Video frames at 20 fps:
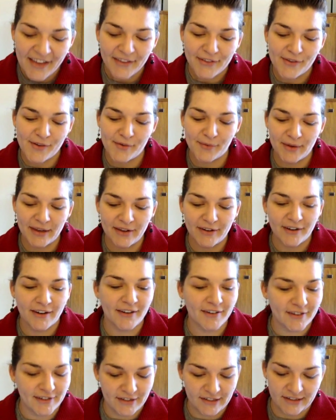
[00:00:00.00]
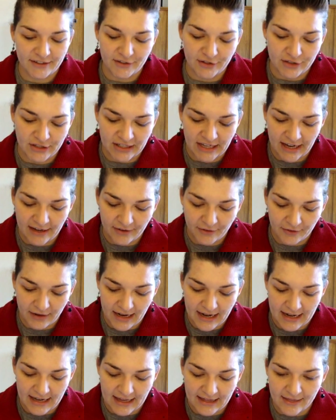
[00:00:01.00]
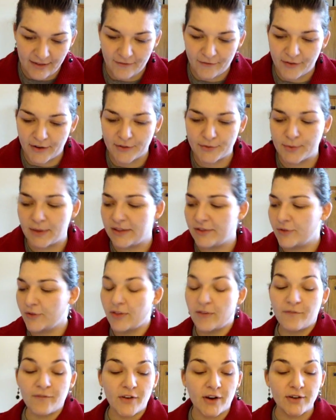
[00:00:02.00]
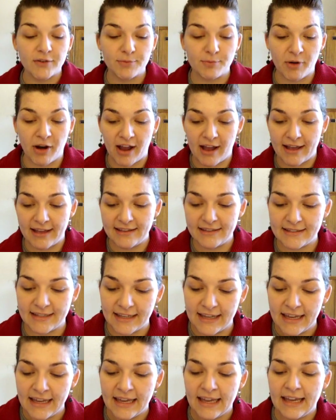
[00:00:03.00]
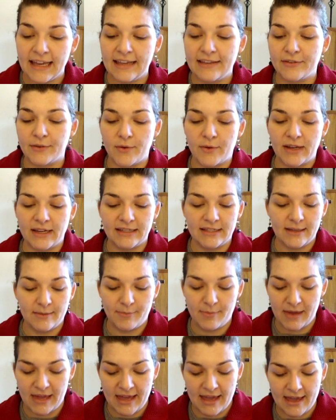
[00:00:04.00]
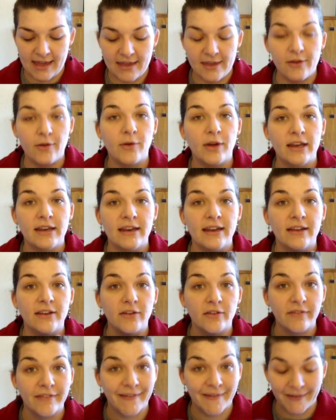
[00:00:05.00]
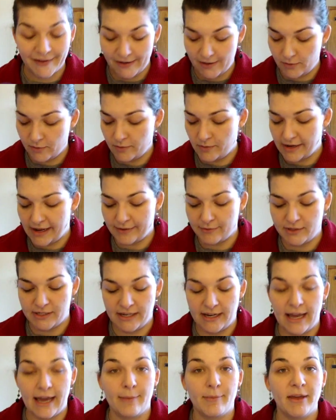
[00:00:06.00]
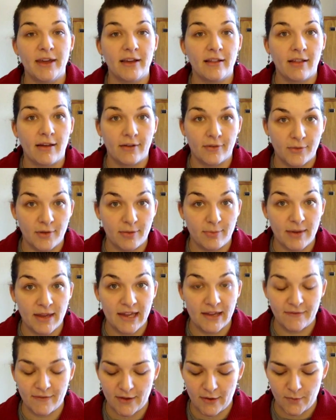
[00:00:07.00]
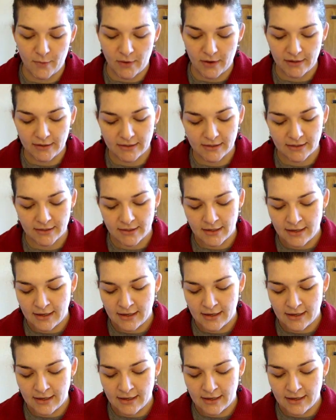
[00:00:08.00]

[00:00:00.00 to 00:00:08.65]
So we are generating the first one. So the first prize is going to be, you can knit your very own Downton Abbey along with me if you want.